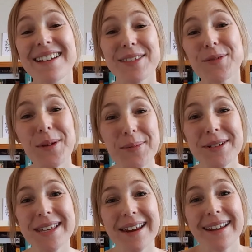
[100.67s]
that
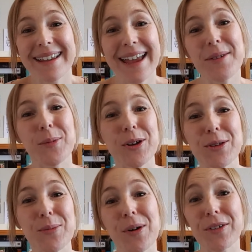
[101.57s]
represent, again, what
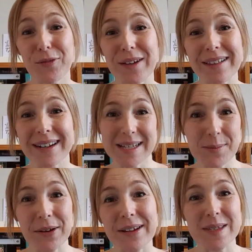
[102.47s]
you want to feel and
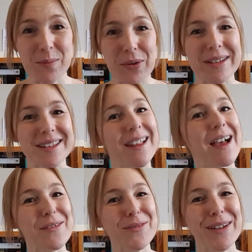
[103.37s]
experience and bring to
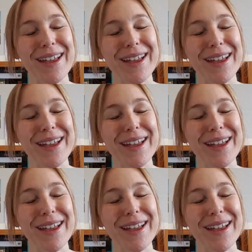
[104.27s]
life.